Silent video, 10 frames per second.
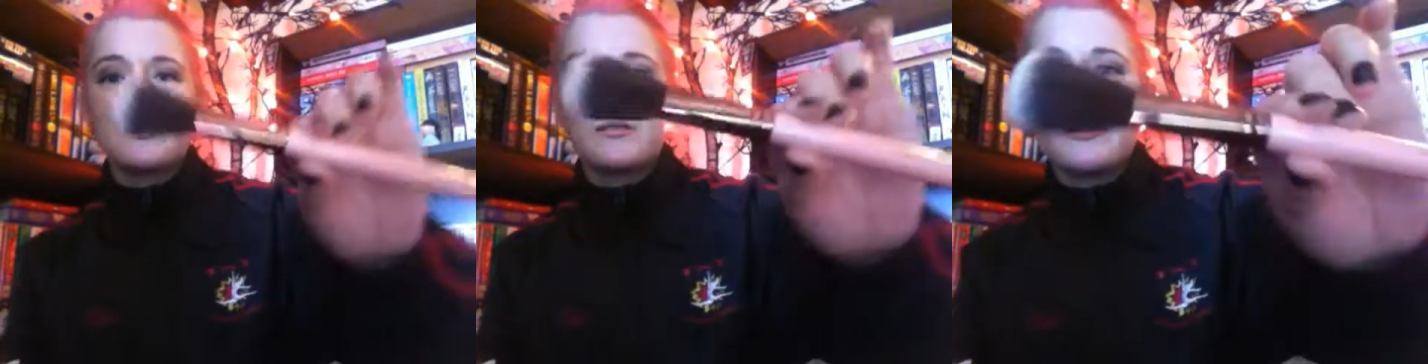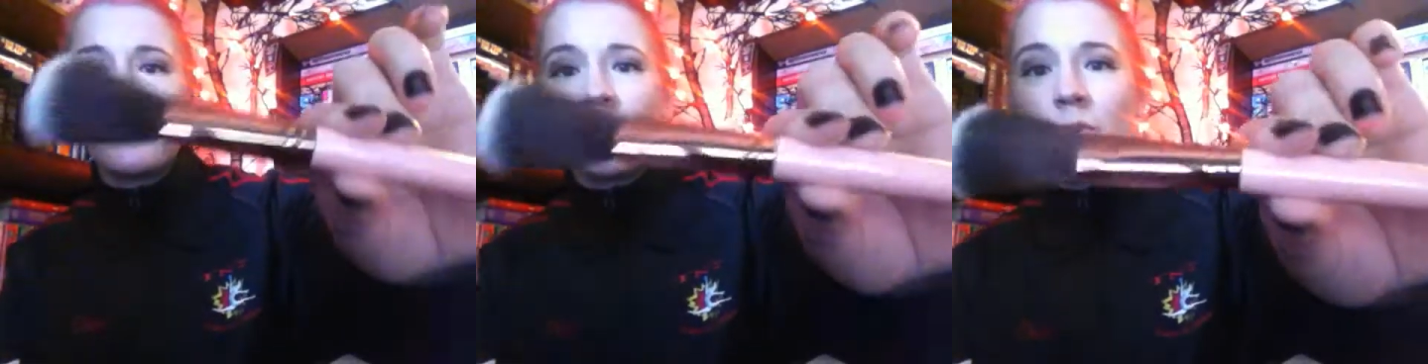So
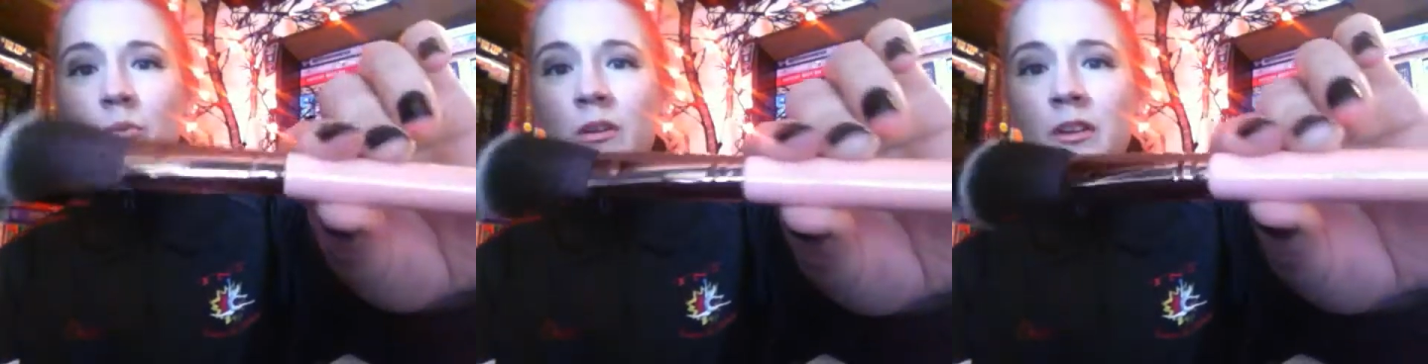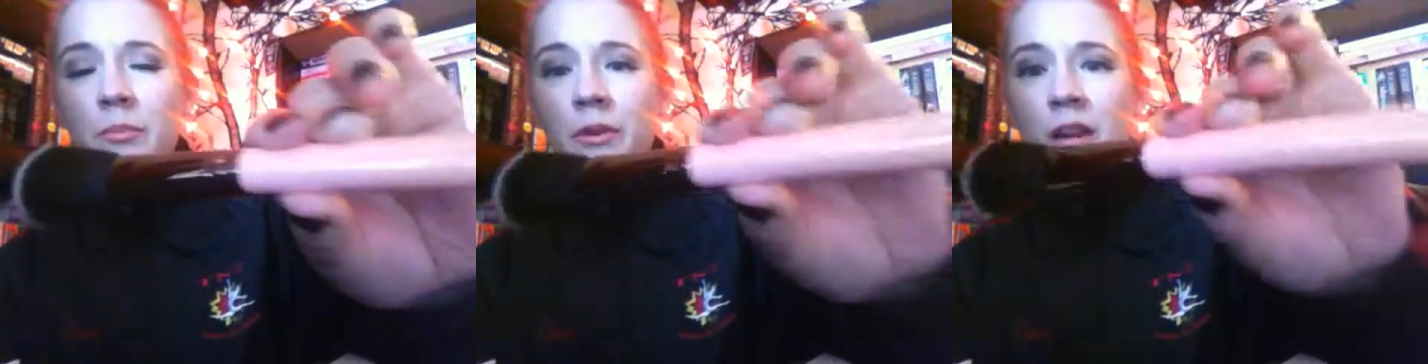it's
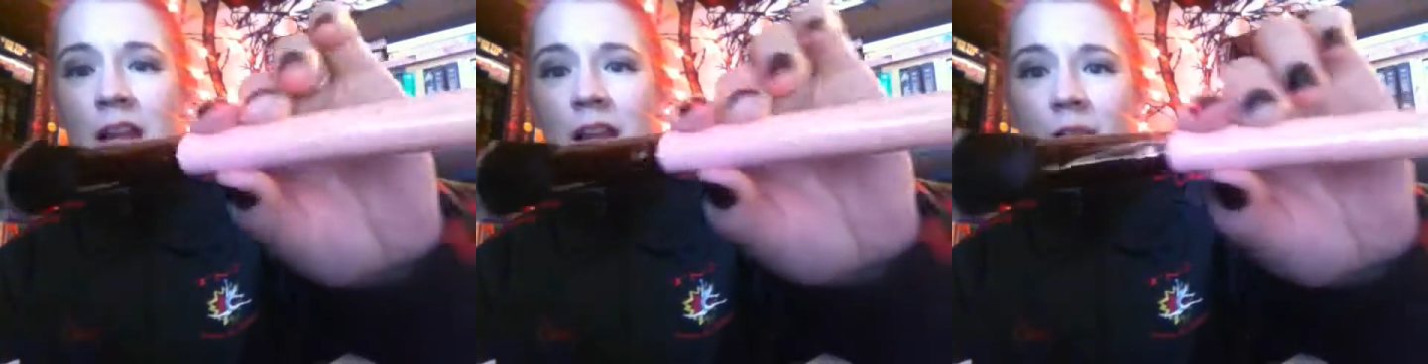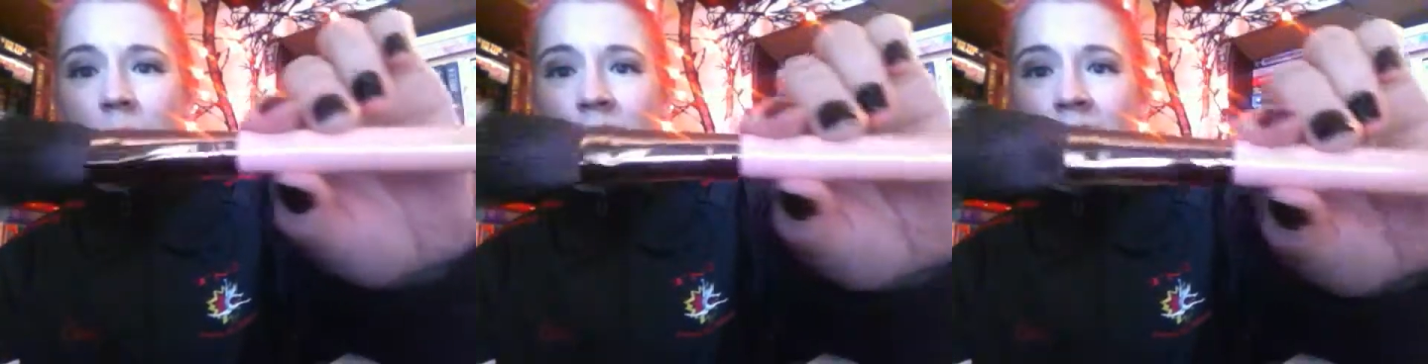really pretty.
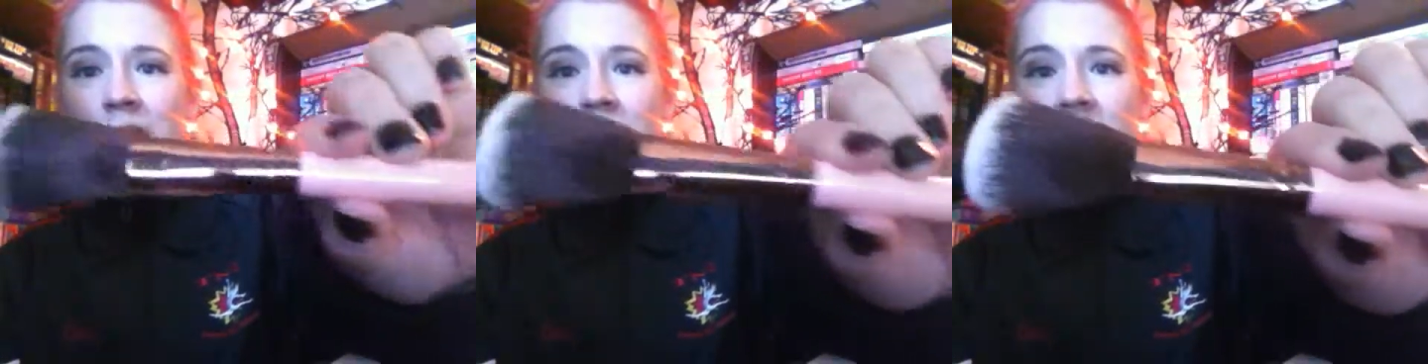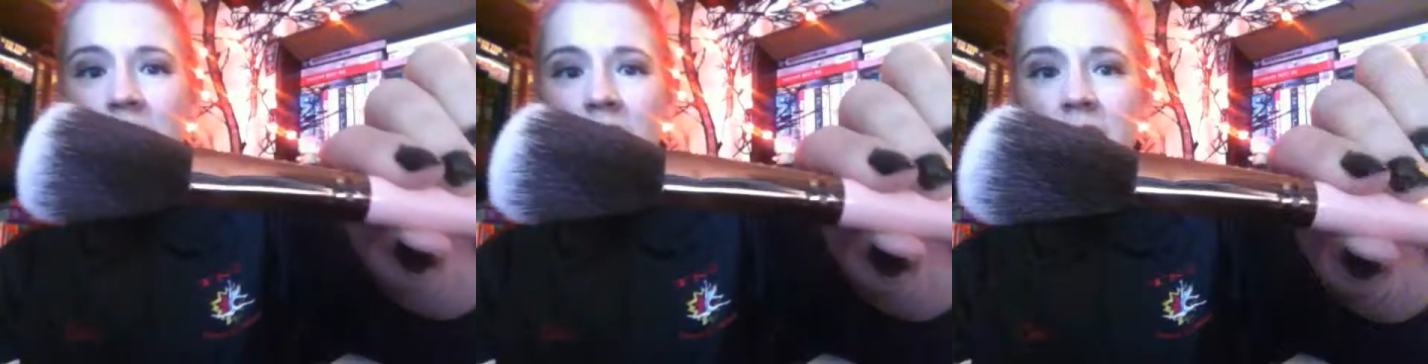It's
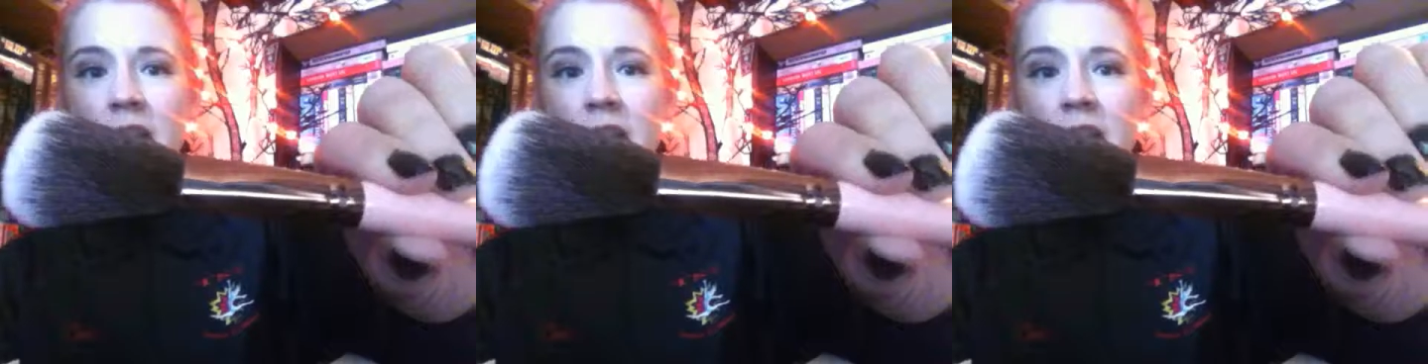pink.